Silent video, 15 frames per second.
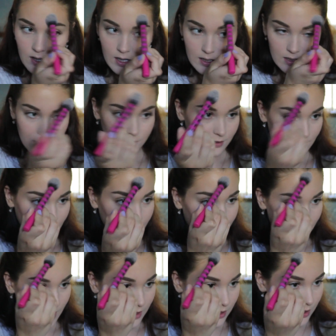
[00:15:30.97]
And it just like
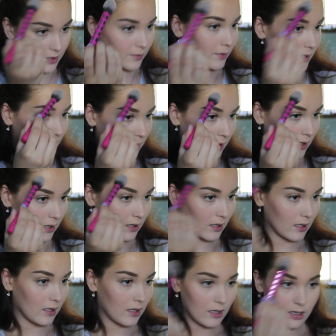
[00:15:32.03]
meshes with
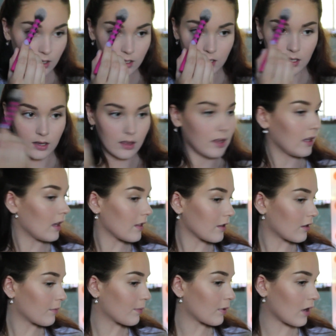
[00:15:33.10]
the
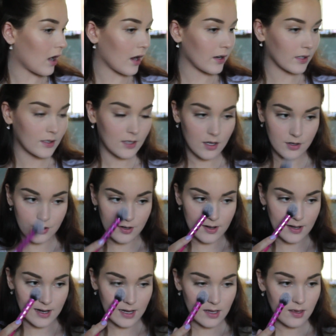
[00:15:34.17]
other products
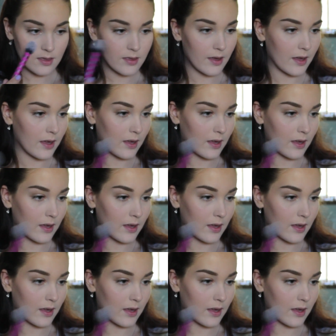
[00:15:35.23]
underneath